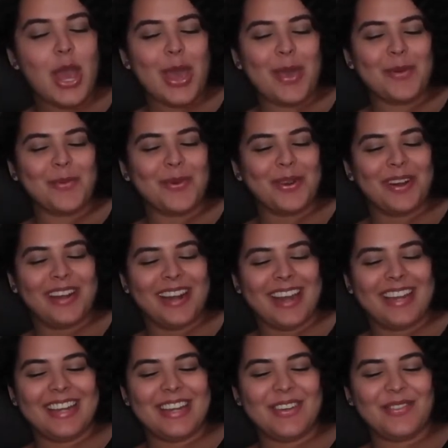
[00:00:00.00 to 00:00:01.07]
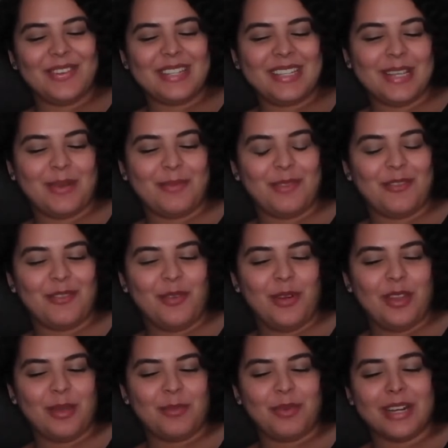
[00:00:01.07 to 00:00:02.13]
A word I'd never said before
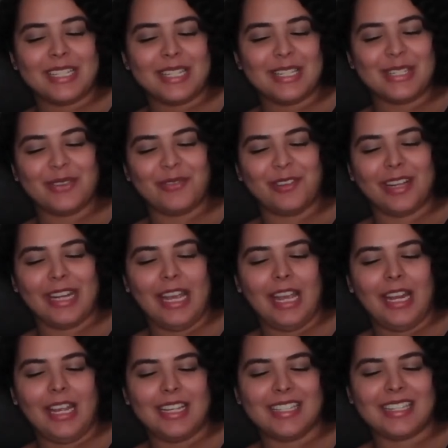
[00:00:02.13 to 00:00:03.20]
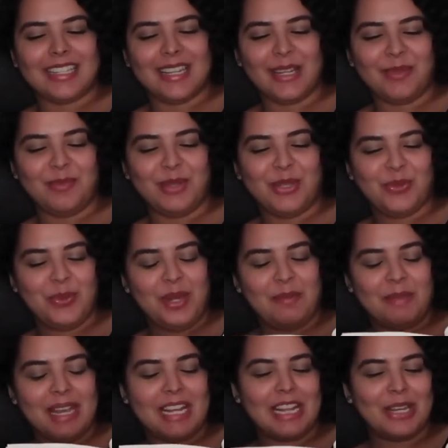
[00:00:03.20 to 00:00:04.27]
in the presence of a lady slid between
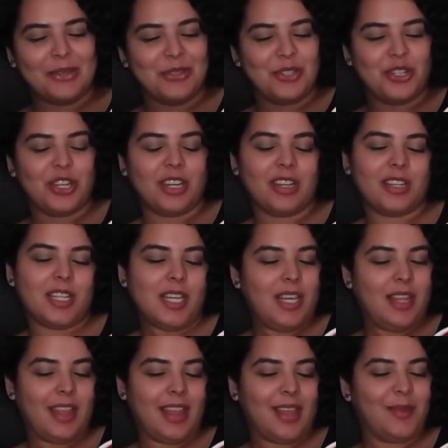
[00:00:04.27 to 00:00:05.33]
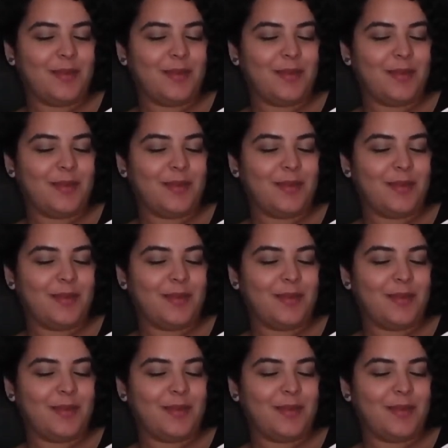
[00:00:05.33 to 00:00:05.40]
my clenched teeth.